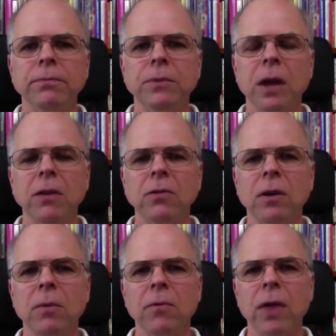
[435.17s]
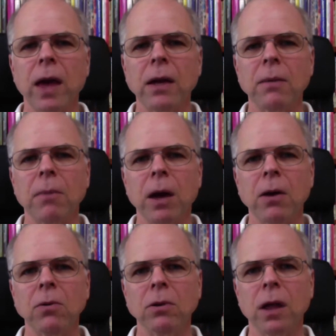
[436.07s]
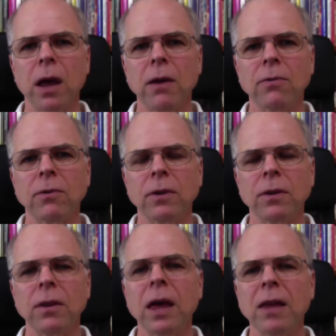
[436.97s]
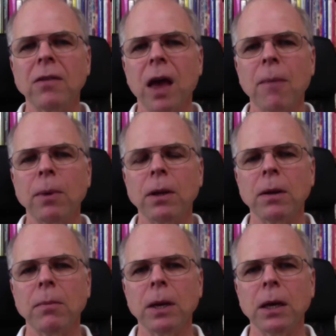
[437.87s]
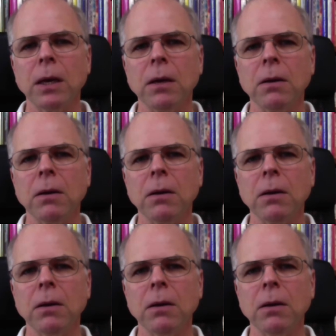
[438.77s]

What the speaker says: done some of that in my own life. That's happened to me.